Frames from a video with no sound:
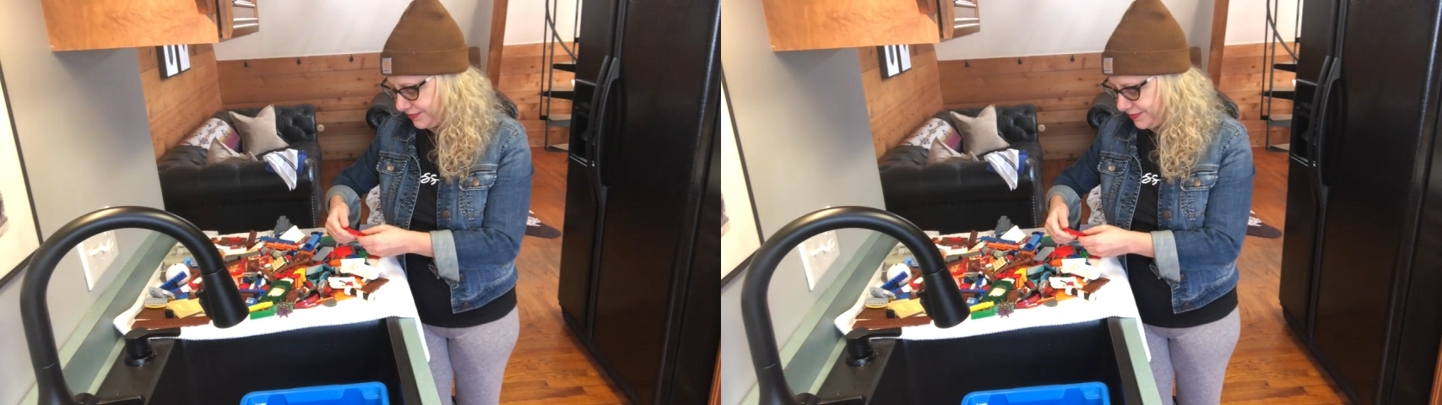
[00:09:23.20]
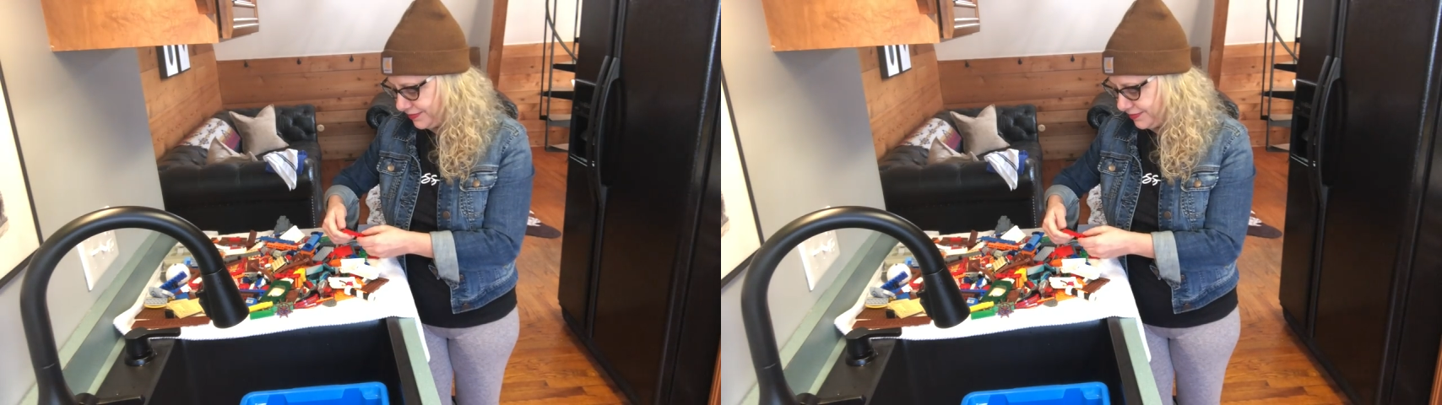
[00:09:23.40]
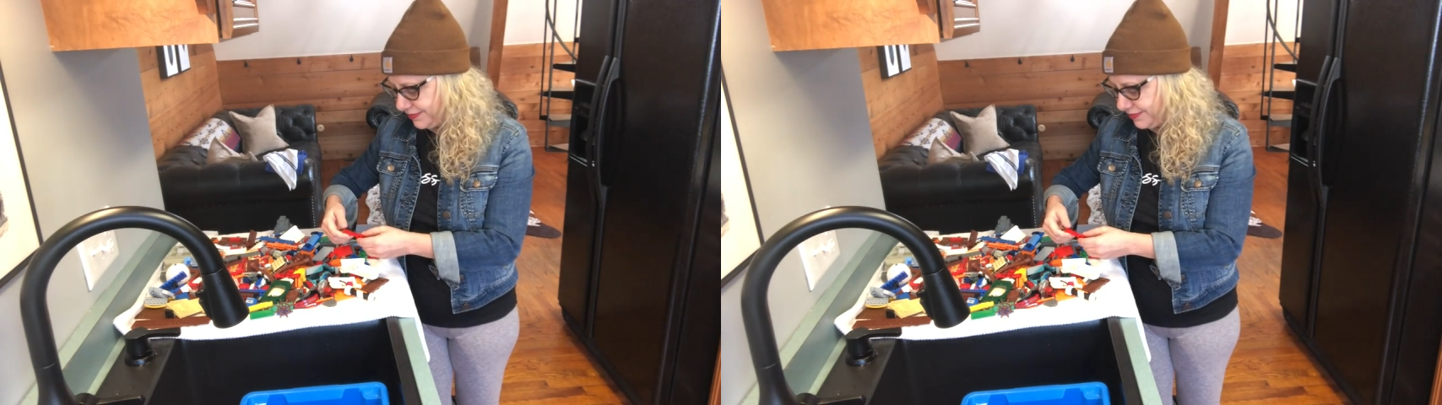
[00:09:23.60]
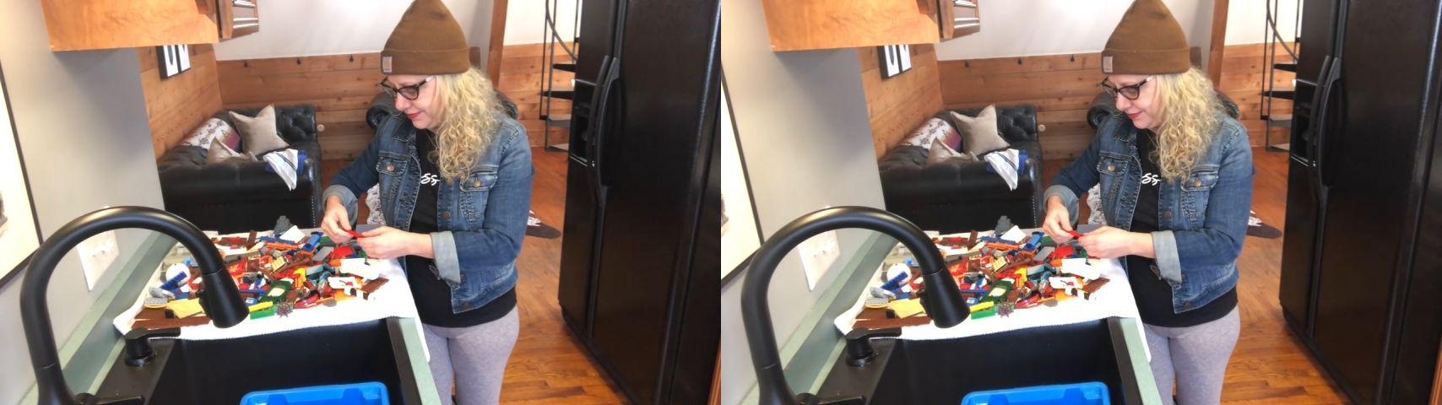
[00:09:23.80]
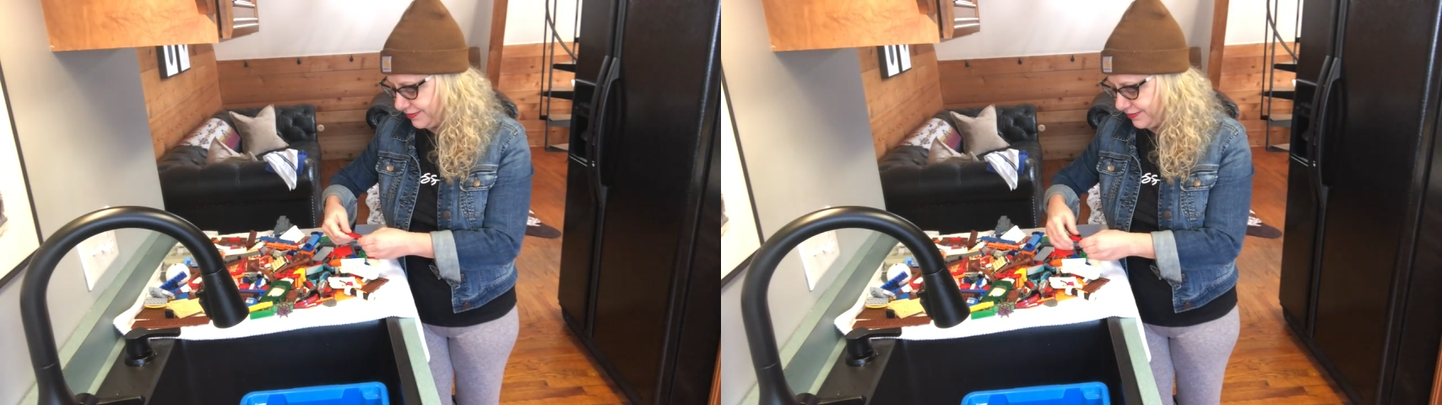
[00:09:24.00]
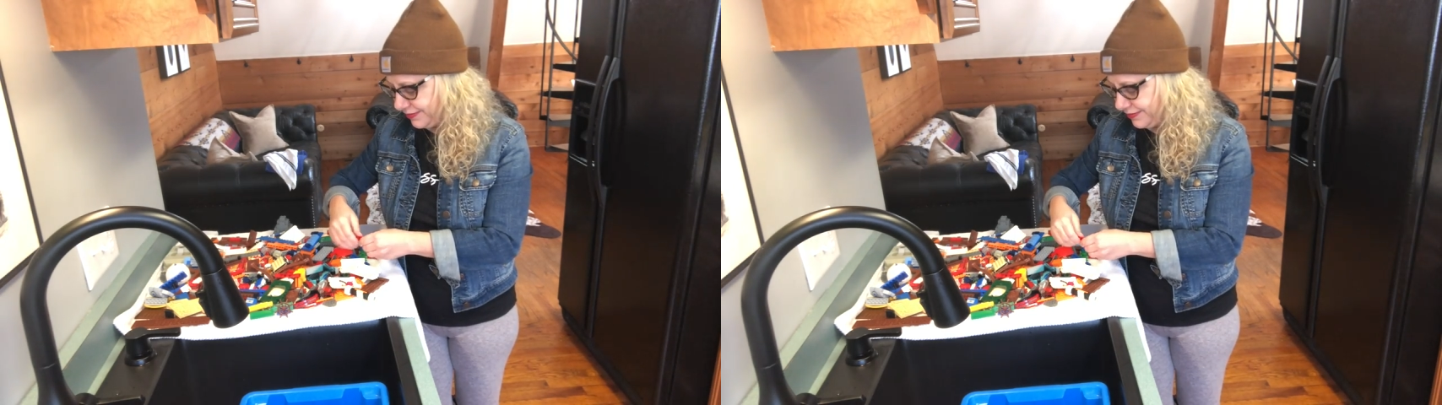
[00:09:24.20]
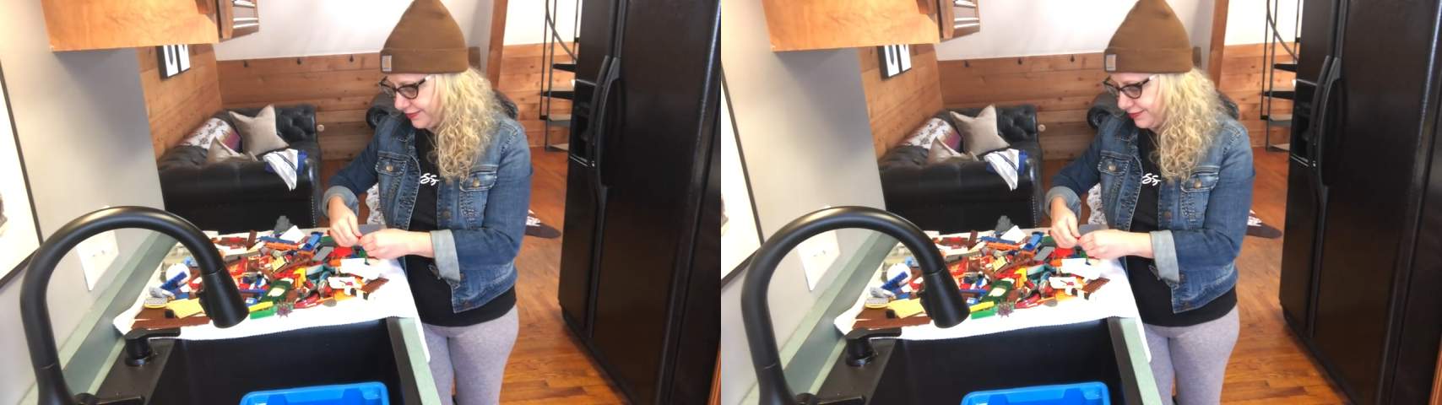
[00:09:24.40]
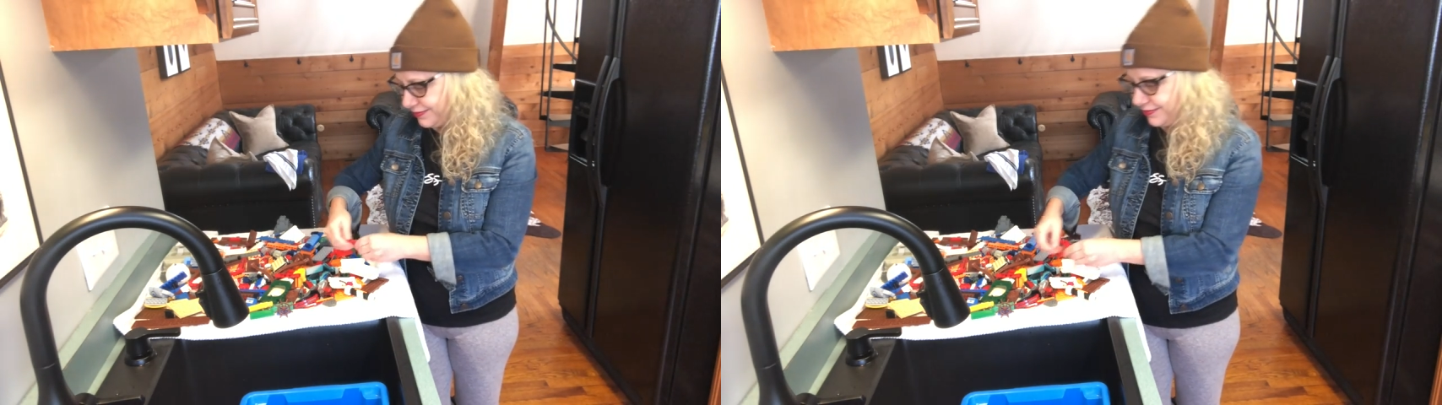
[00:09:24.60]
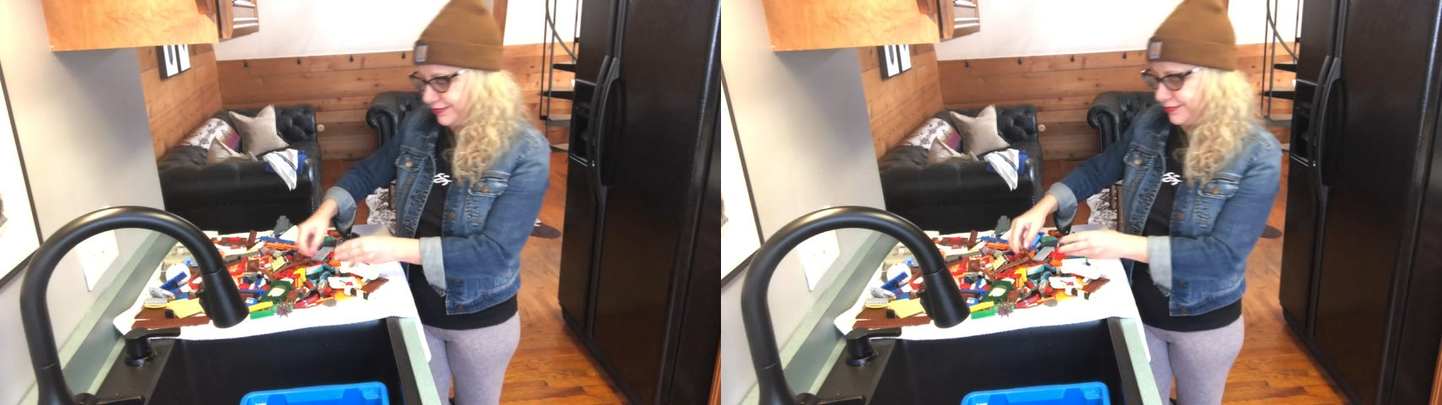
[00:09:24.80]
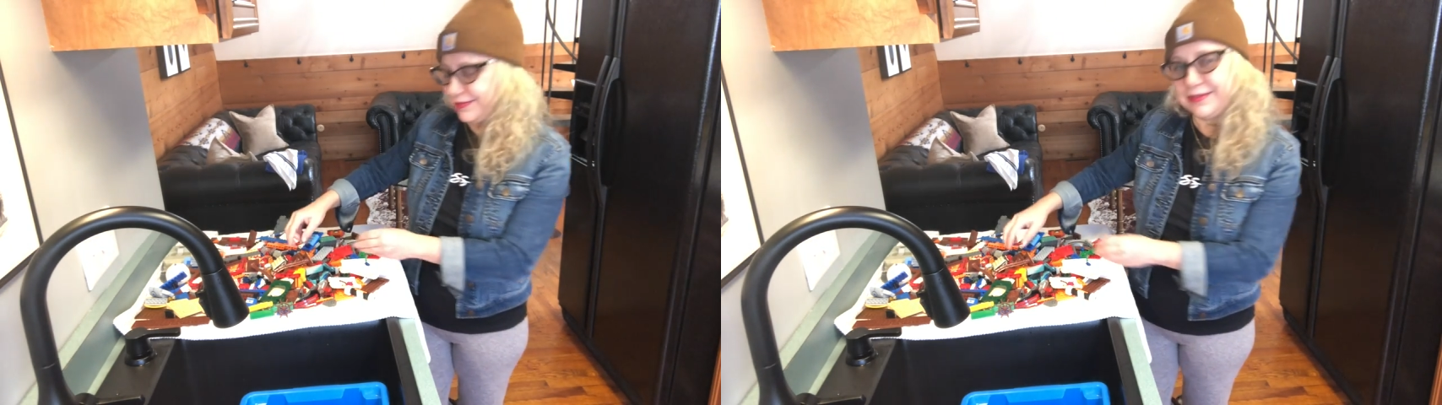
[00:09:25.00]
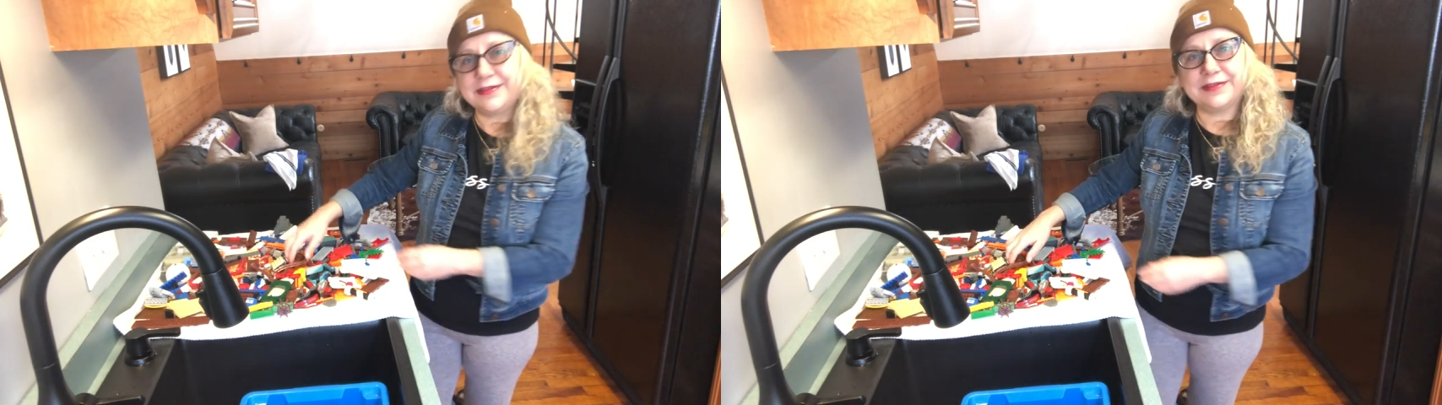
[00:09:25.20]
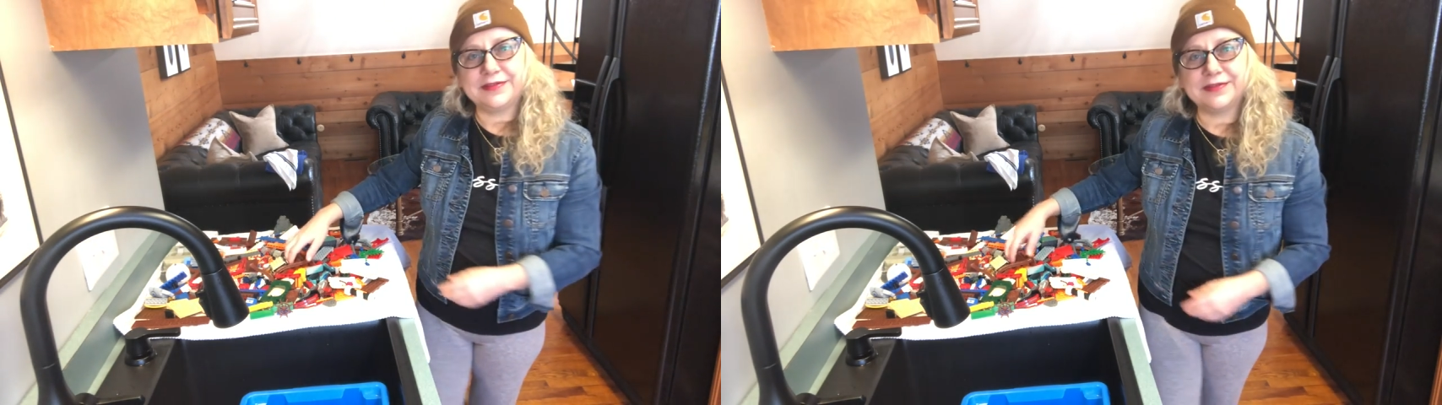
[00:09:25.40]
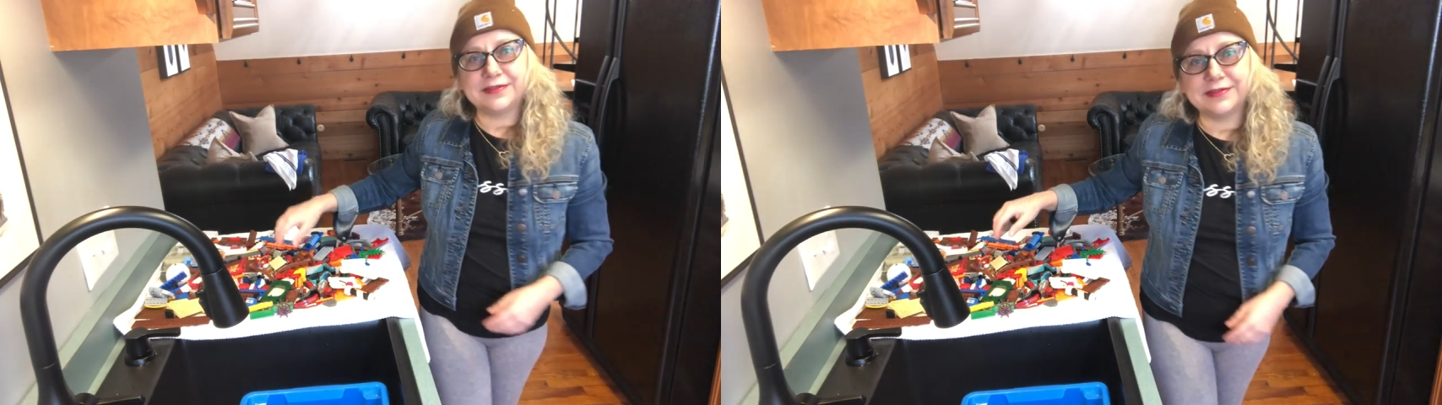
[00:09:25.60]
(silence)